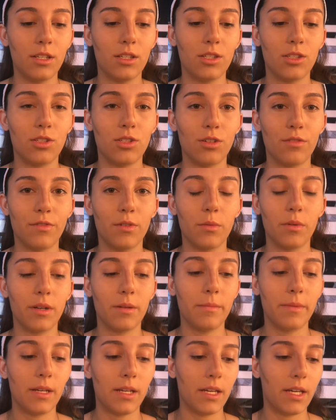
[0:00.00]
So for one
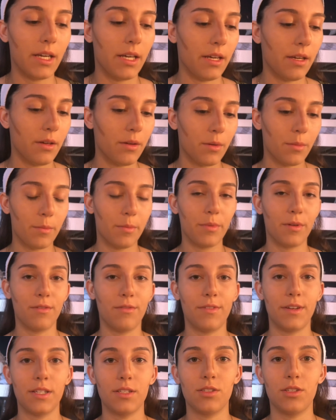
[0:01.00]
of my
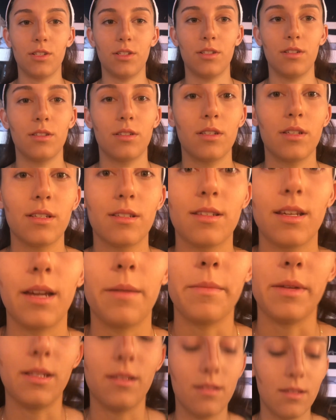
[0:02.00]
professor's
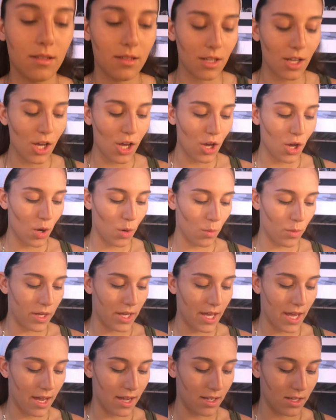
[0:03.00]
assignments,
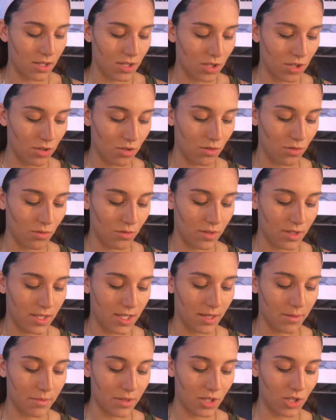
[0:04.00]
we had to
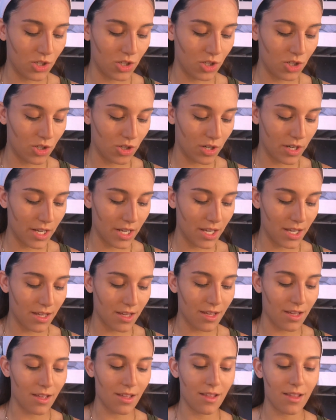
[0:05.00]
demonstrate
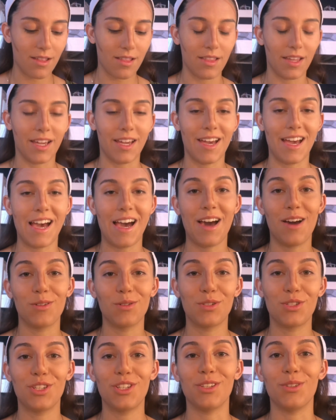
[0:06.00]
like a
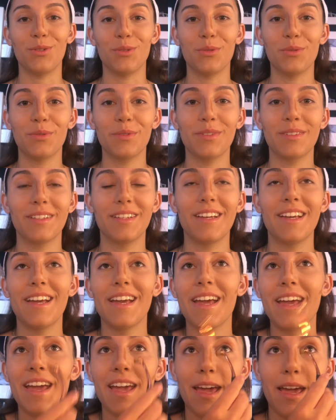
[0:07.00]
how-to,
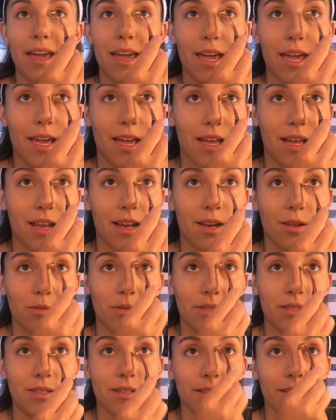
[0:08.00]
and it
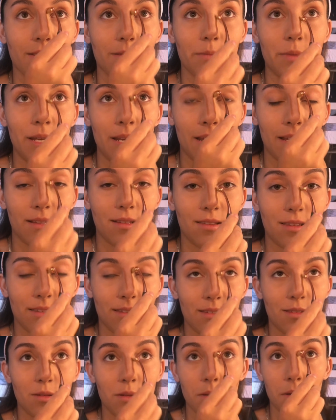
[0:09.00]
was 6
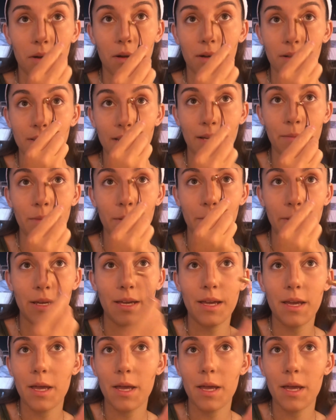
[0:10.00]
minutes, or a time limit.